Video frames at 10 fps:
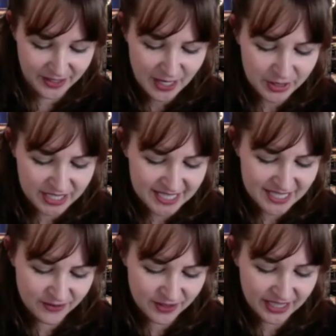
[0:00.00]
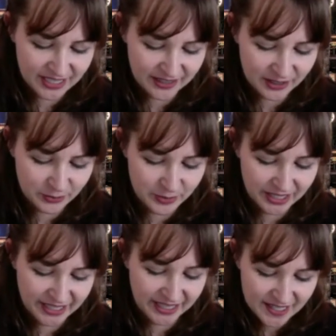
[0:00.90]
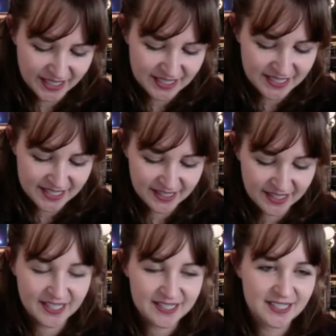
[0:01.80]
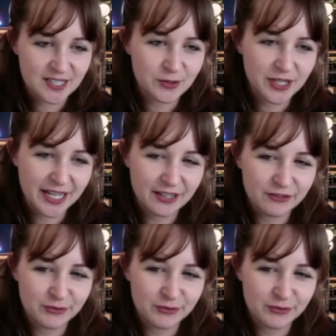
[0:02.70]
But it does feel like a little bit like Disneyland has its own life,